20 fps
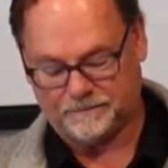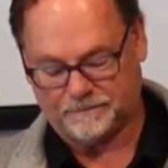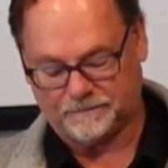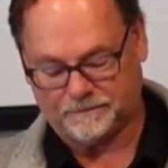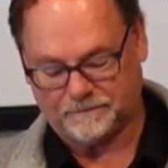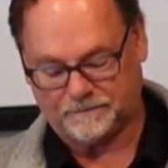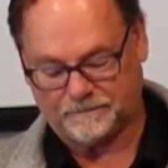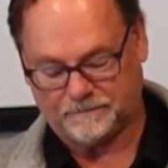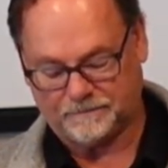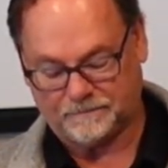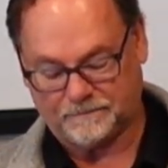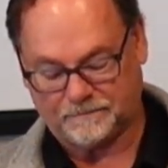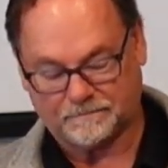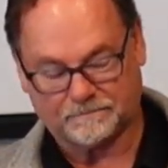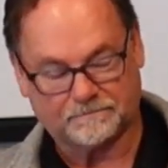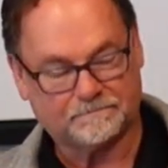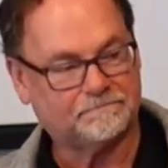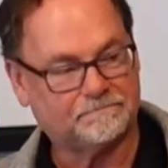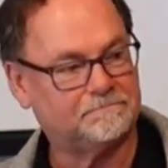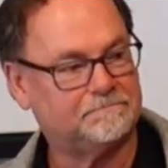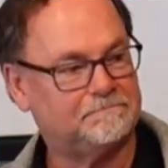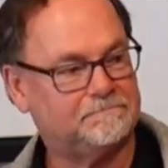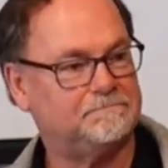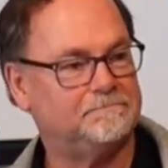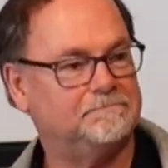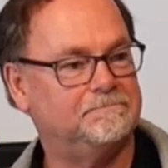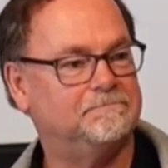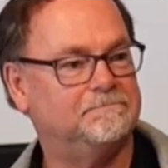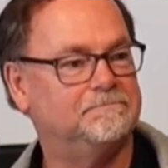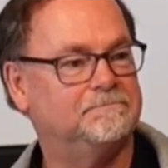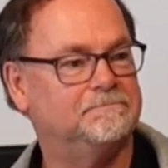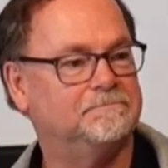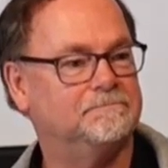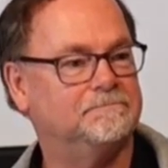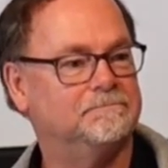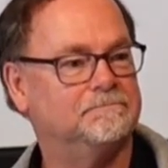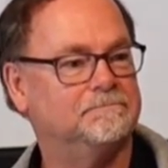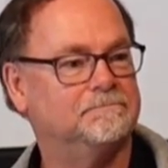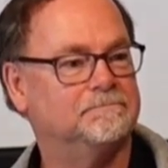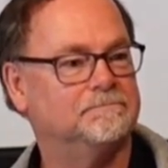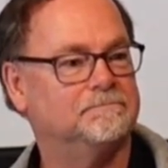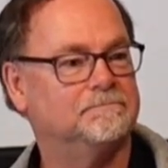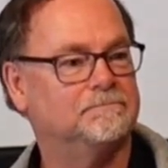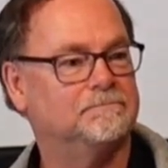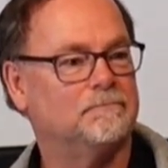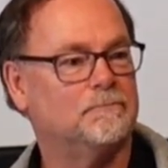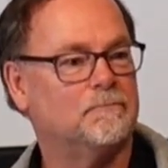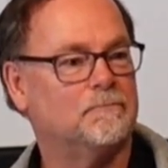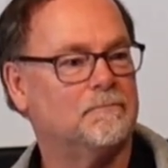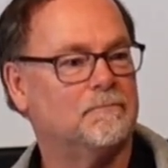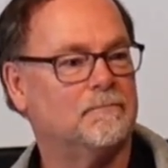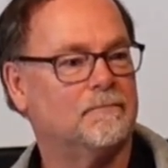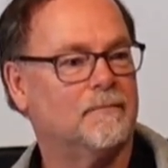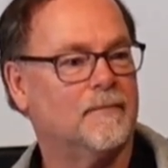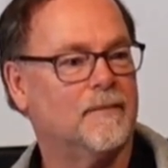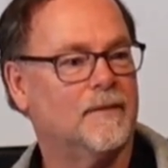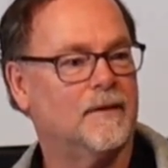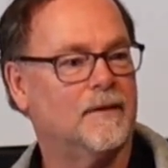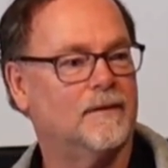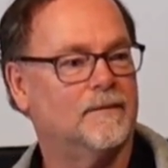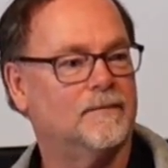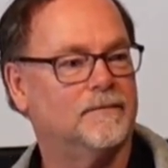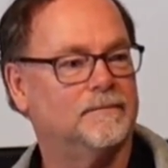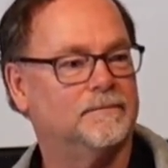Nobody speaks.